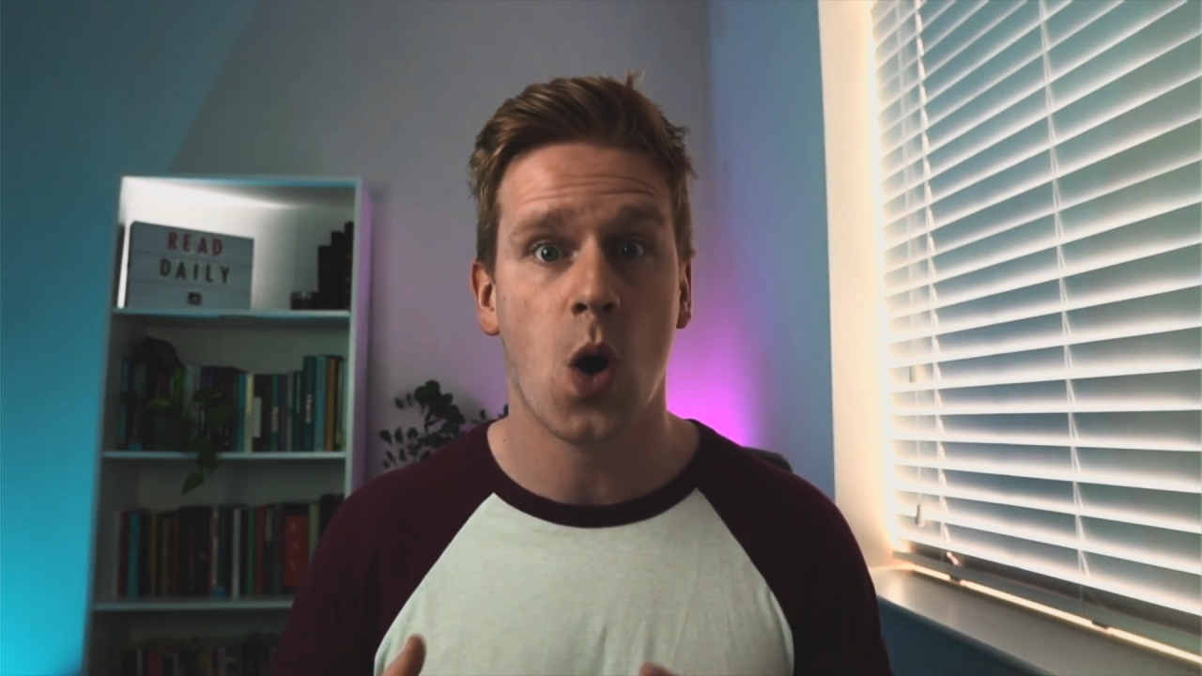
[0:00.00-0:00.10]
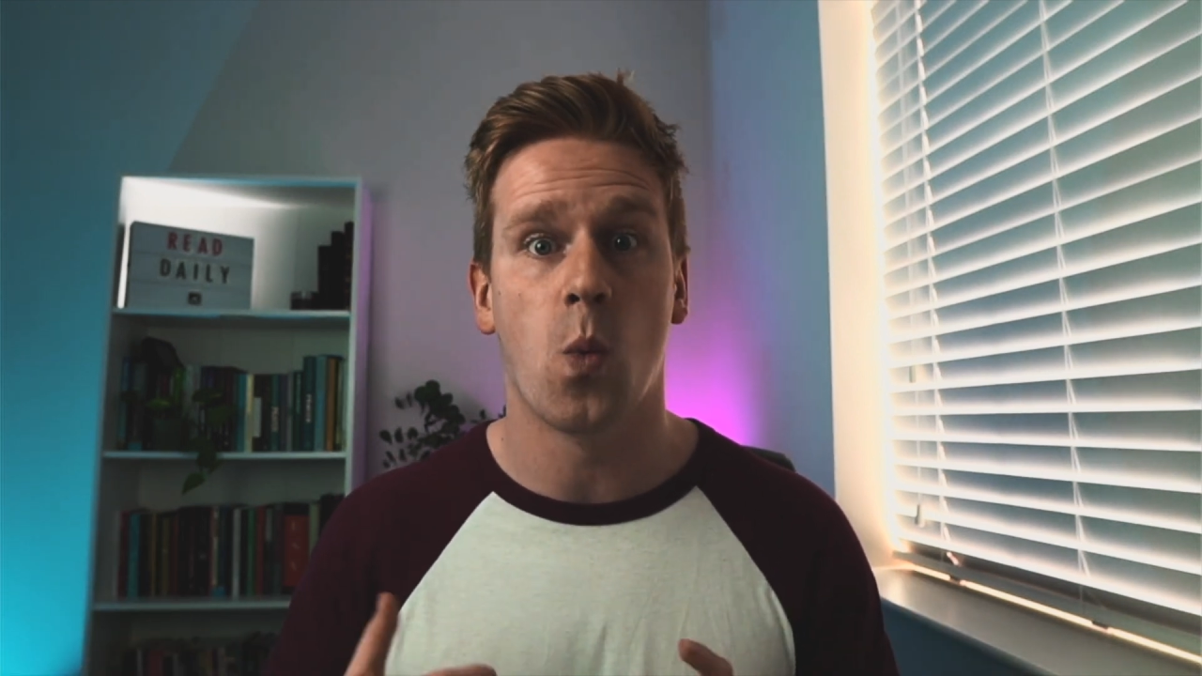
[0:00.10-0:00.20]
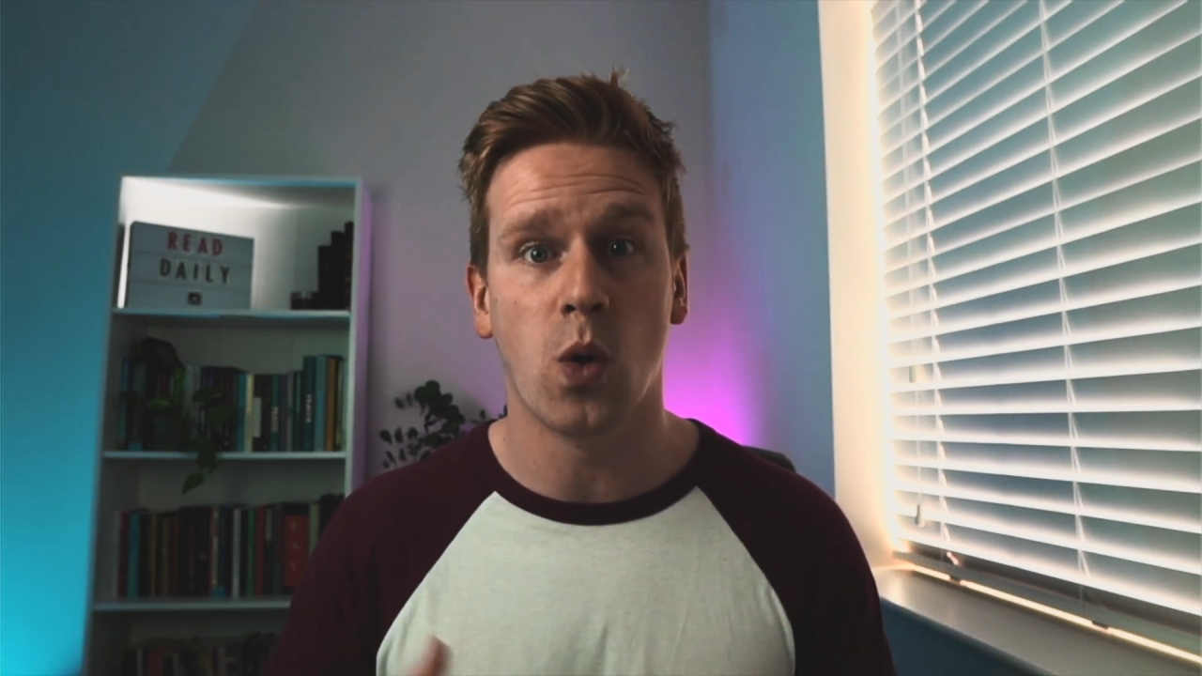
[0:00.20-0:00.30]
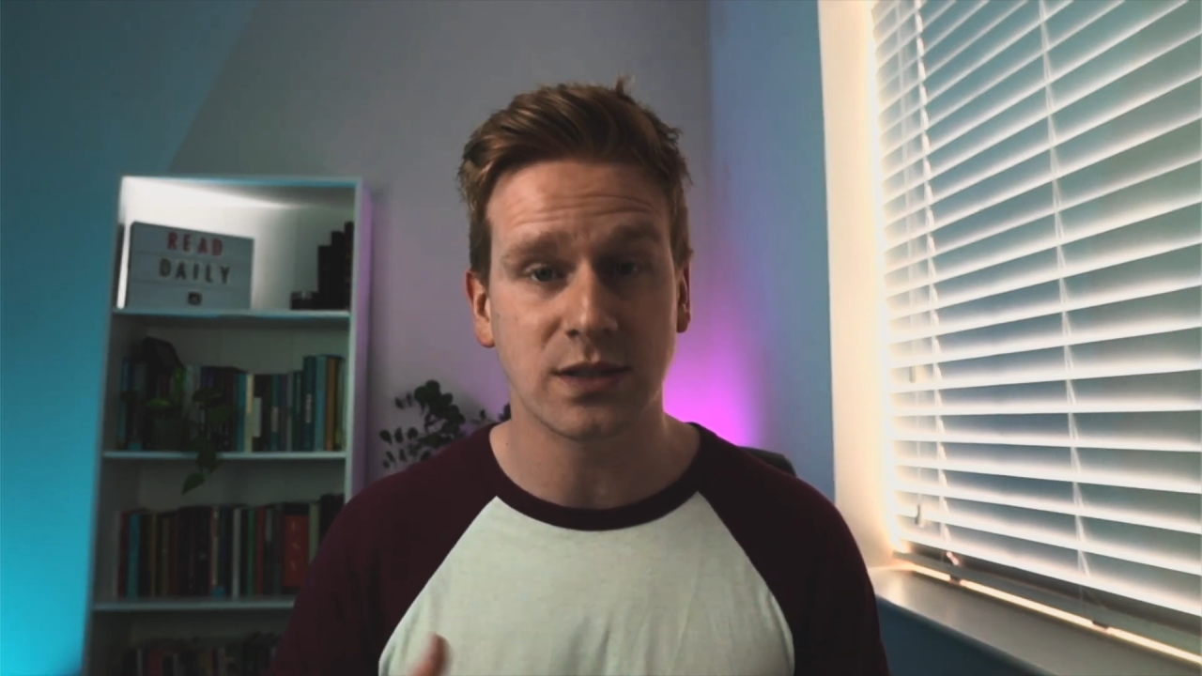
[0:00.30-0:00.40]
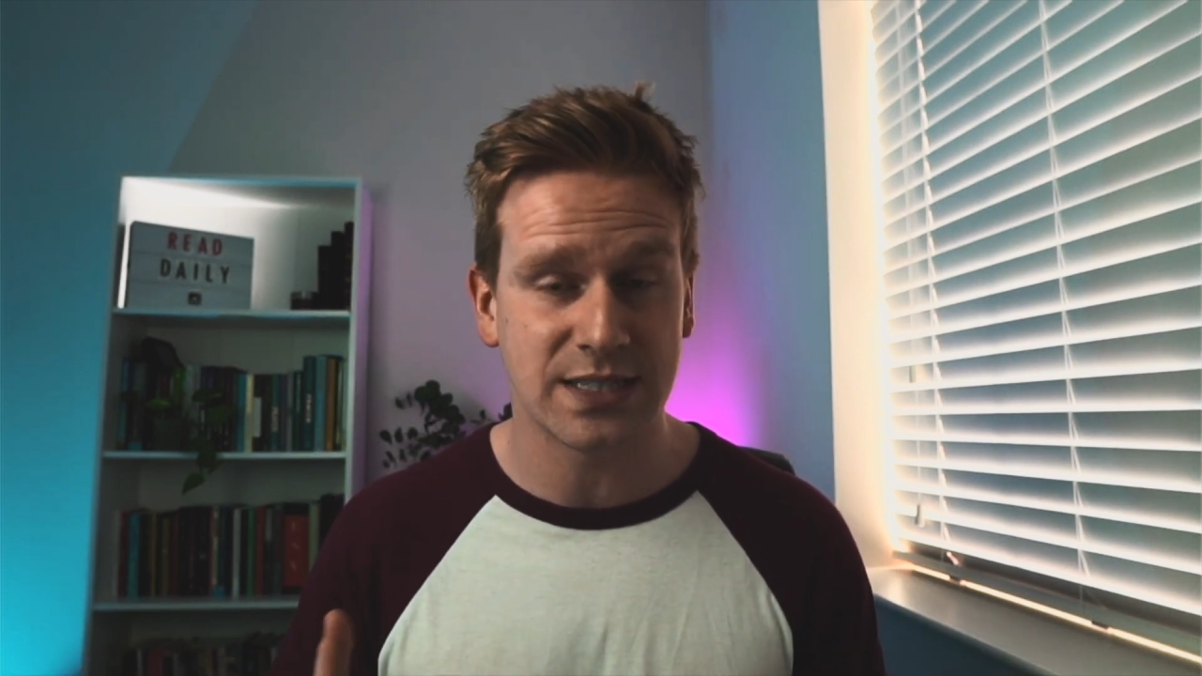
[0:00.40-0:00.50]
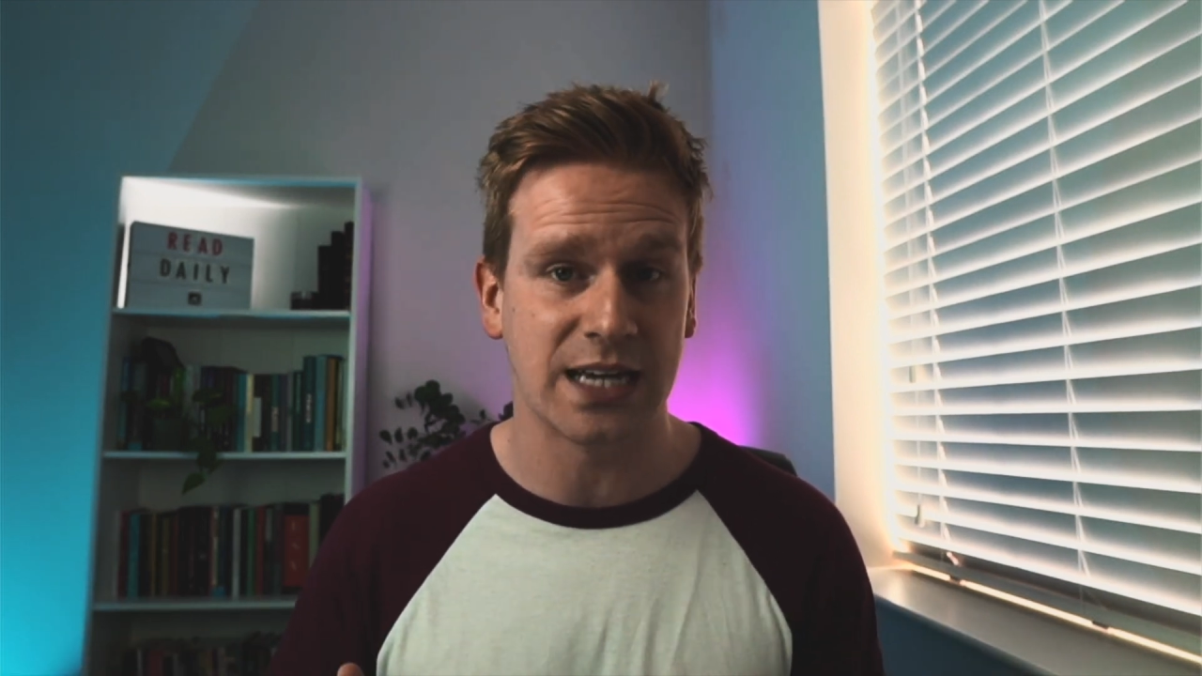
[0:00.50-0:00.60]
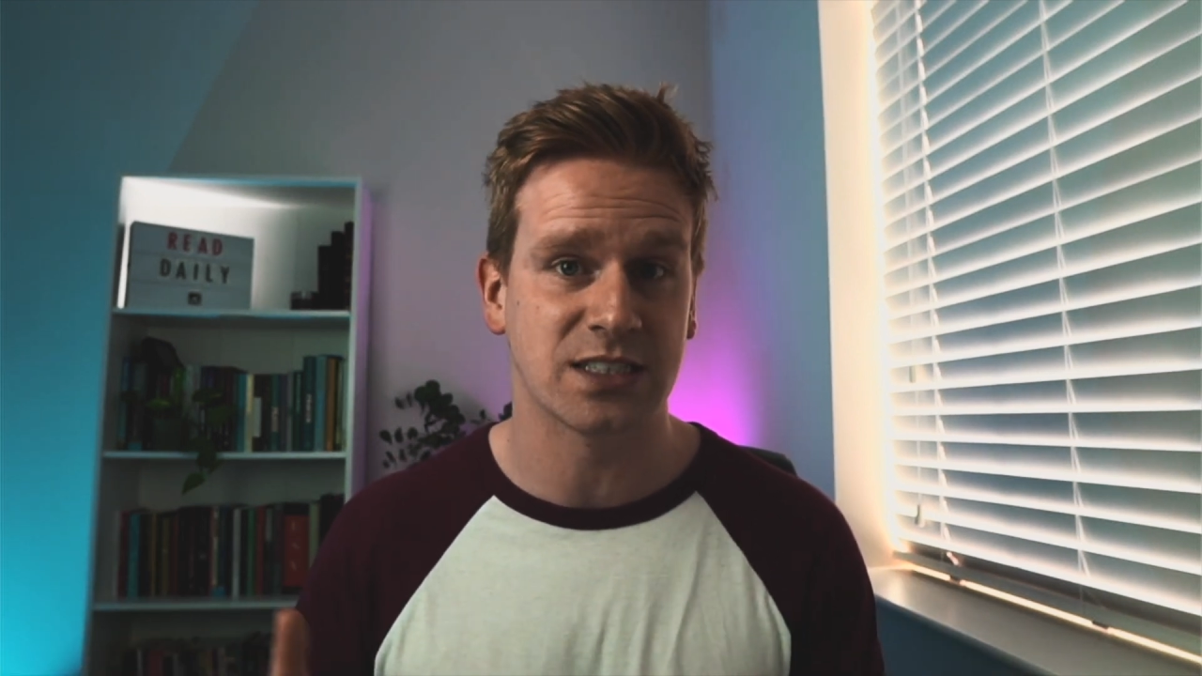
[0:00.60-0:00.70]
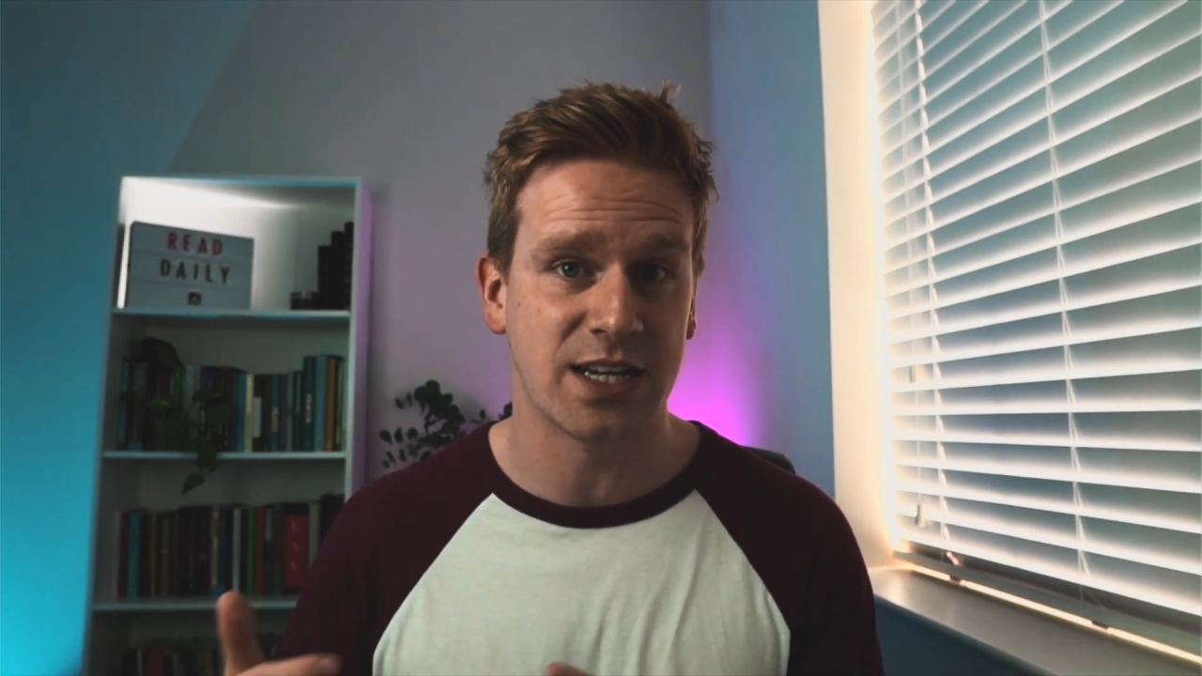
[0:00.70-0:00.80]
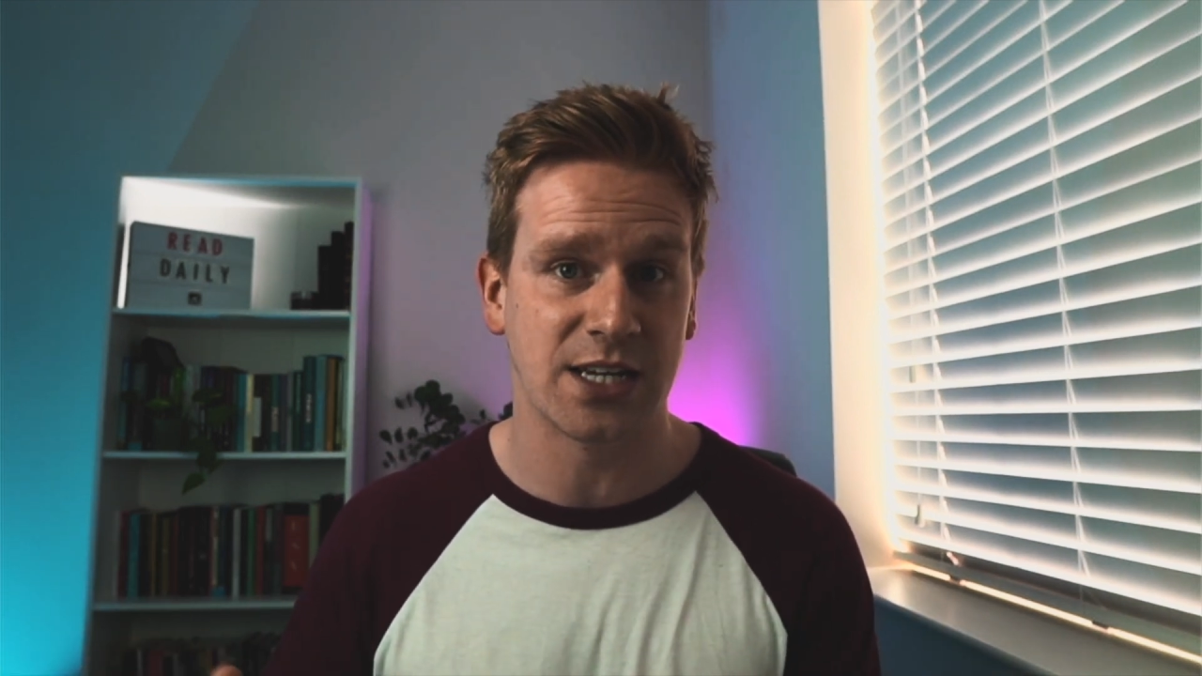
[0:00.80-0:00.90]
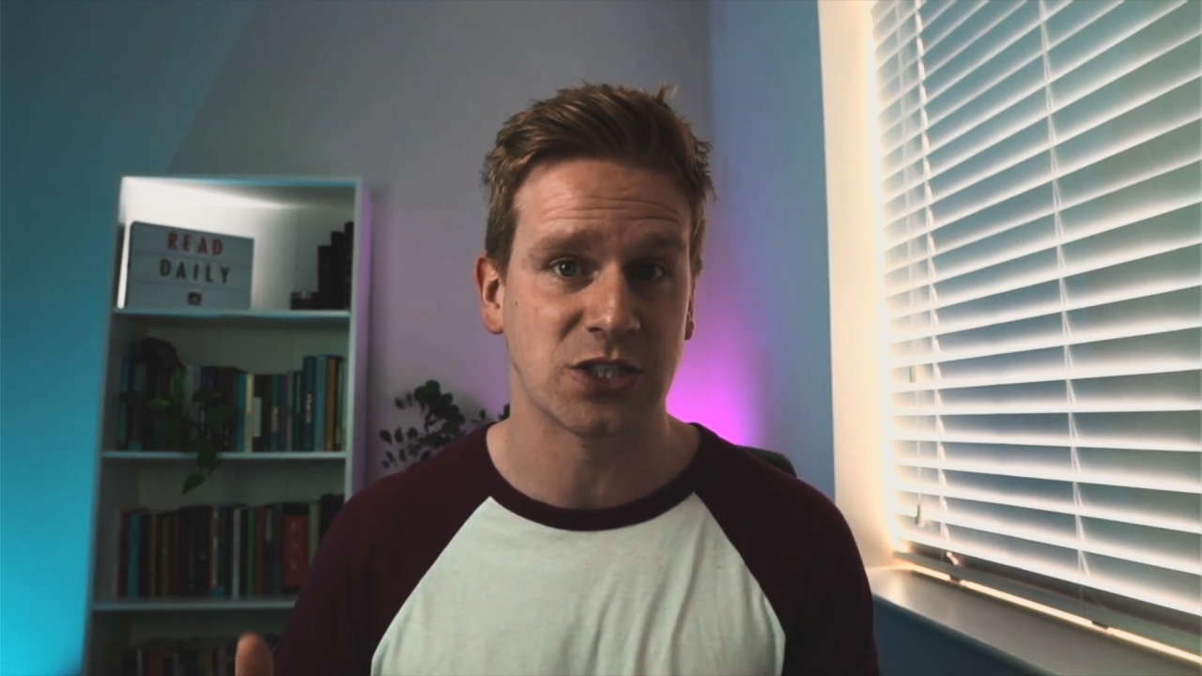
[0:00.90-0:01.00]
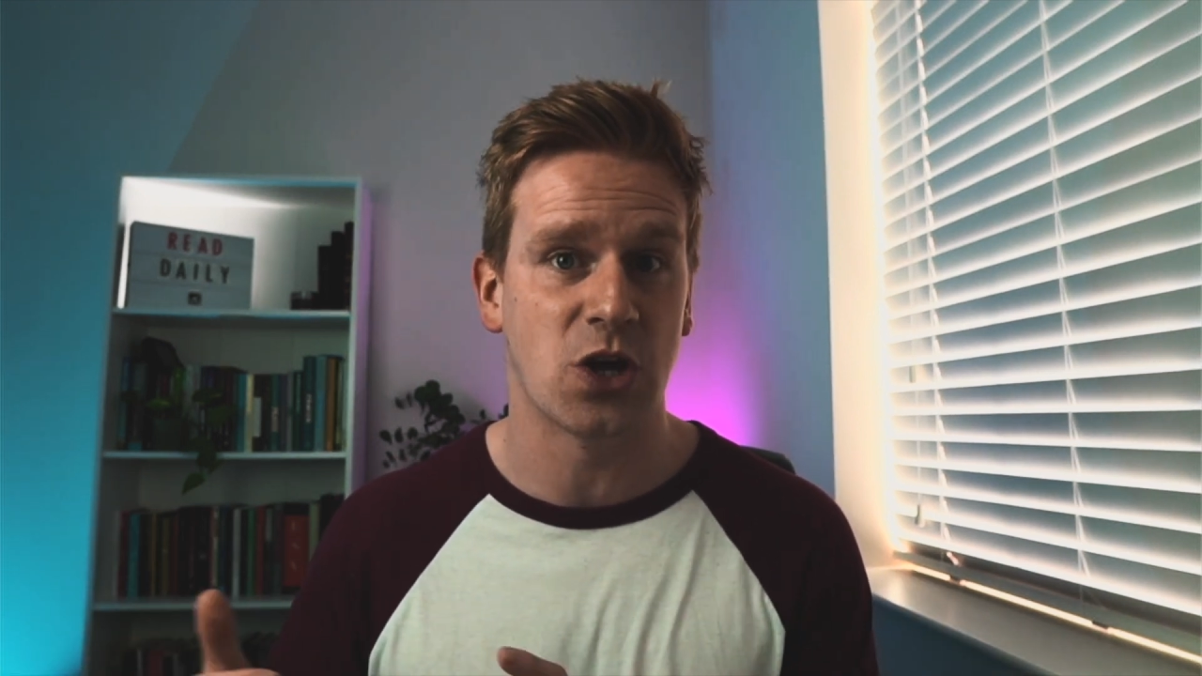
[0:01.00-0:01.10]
what destination